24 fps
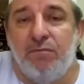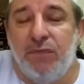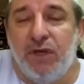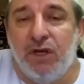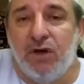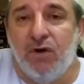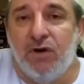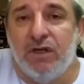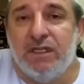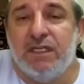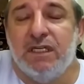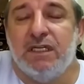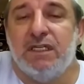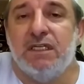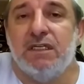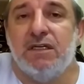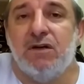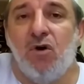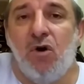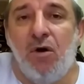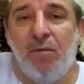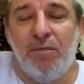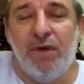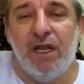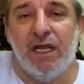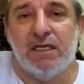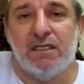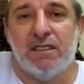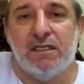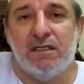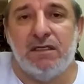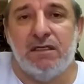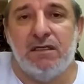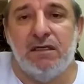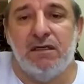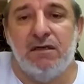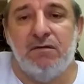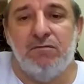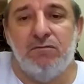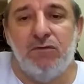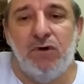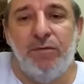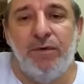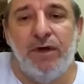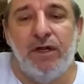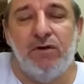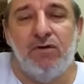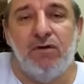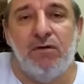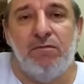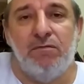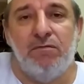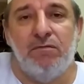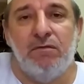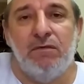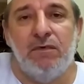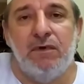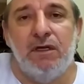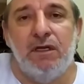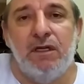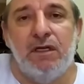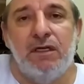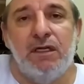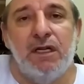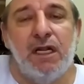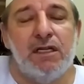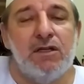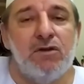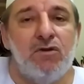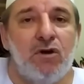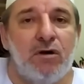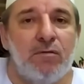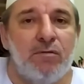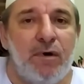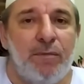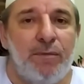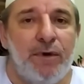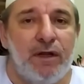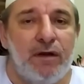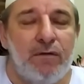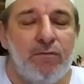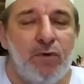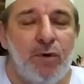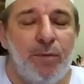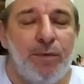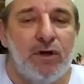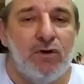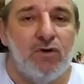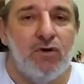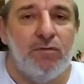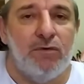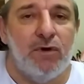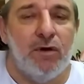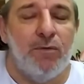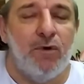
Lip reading: because this is complex momentum, not normal momentum.